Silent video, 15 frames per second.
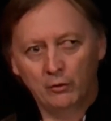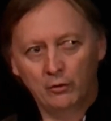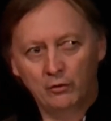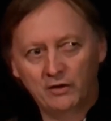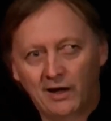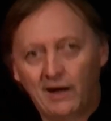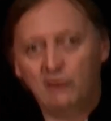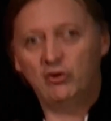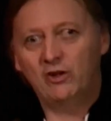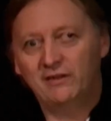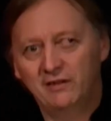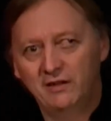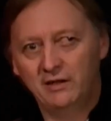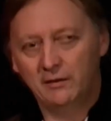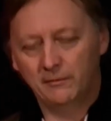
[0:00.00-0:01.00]

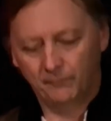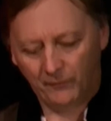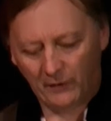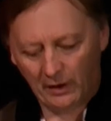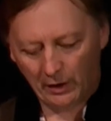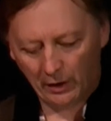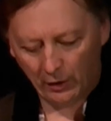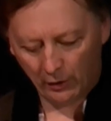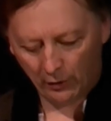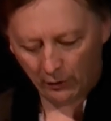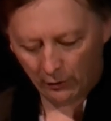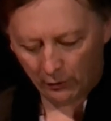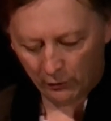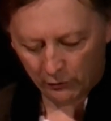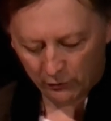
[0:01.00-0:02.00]
tragedy,
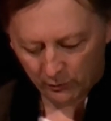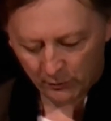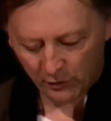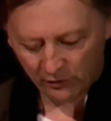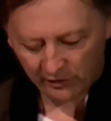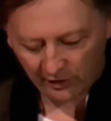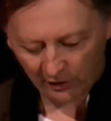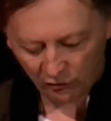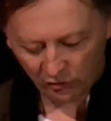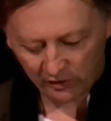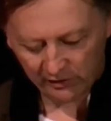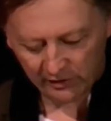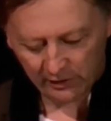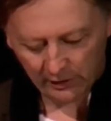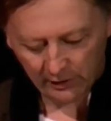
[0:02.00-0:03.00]
a human
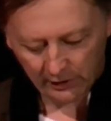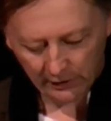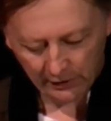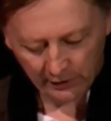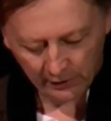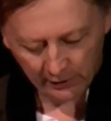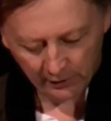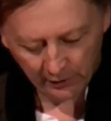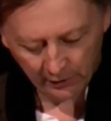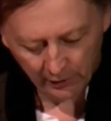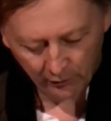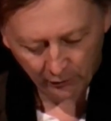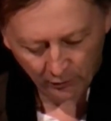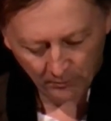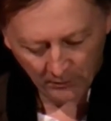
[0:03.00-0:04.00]
tragedy in
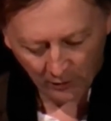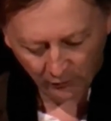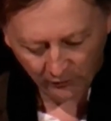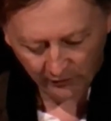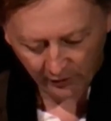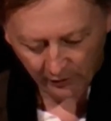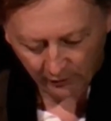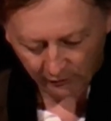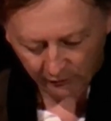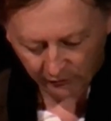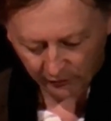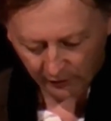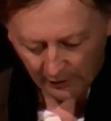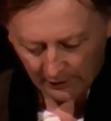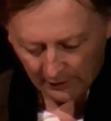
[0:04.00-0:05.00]
the mountains.
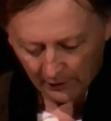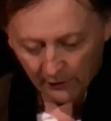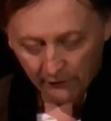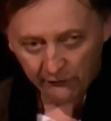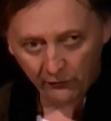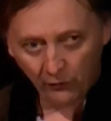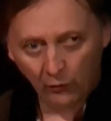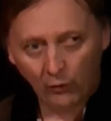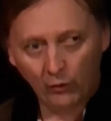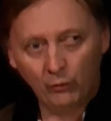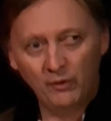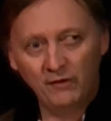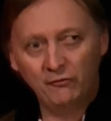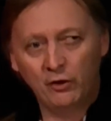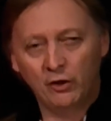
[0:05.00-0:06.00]
So
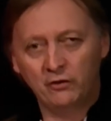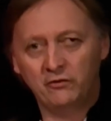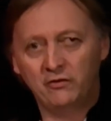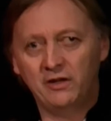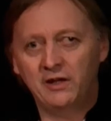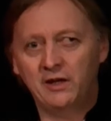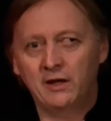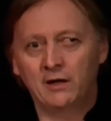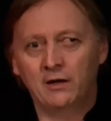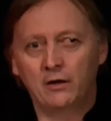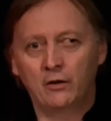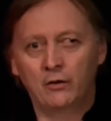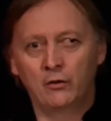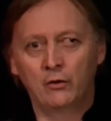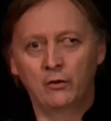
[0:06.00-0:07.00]
we've got here
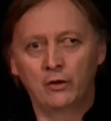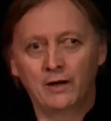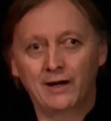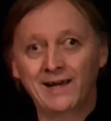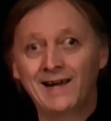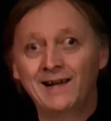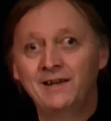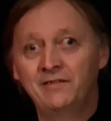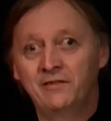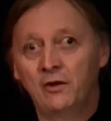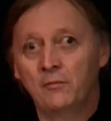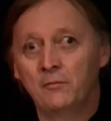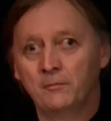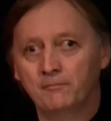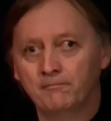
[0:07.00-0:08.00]
a
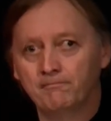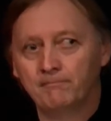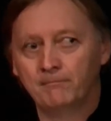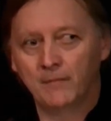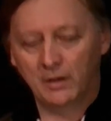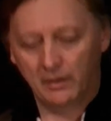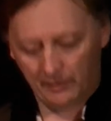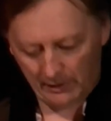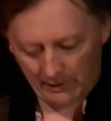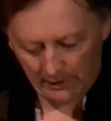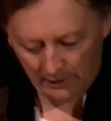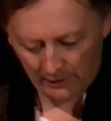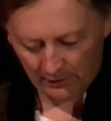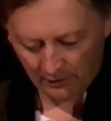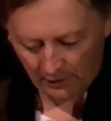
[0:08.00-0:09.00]
realism
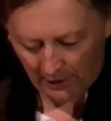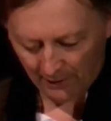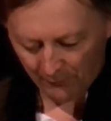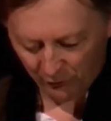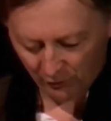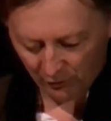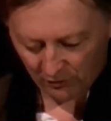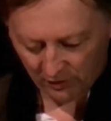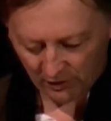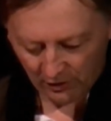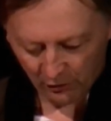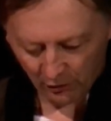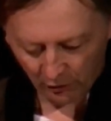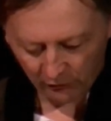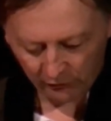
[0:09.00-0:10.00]
and absolutely
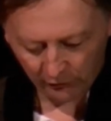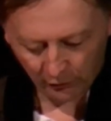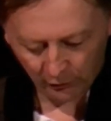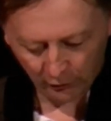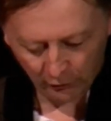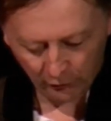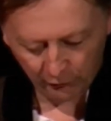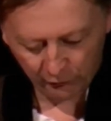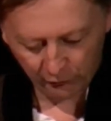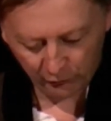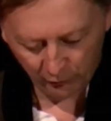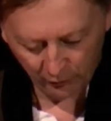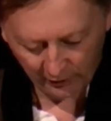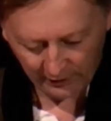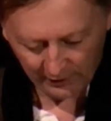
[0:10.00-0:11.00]
not a
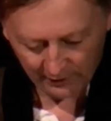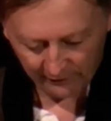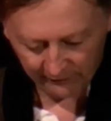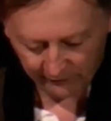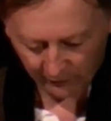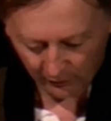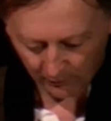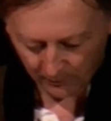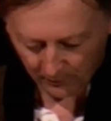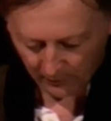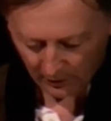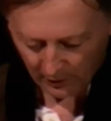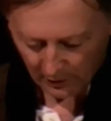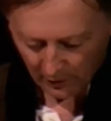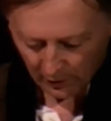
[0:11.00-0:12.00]
surrealism.
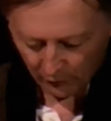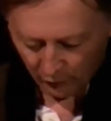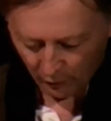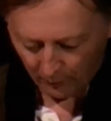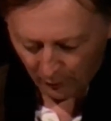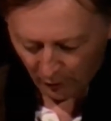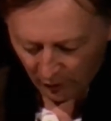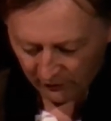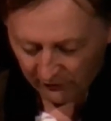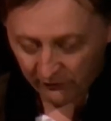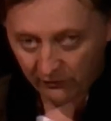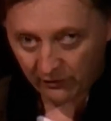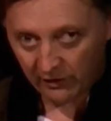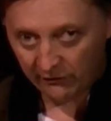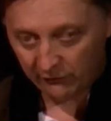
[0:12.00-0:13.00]
The plot
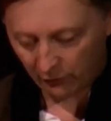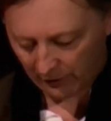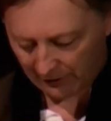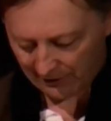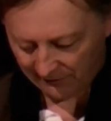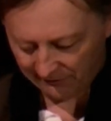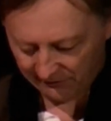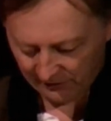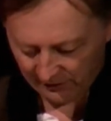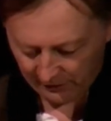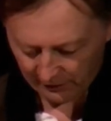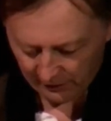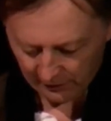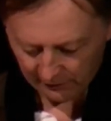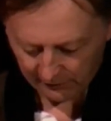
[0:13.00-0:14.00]
is a classic
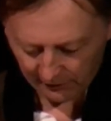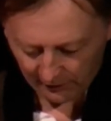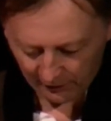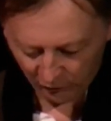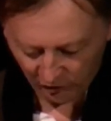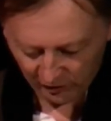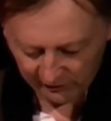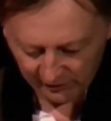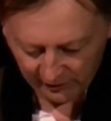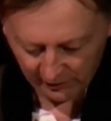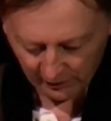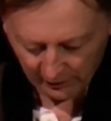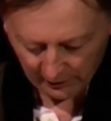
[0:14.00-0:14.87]
tragedy,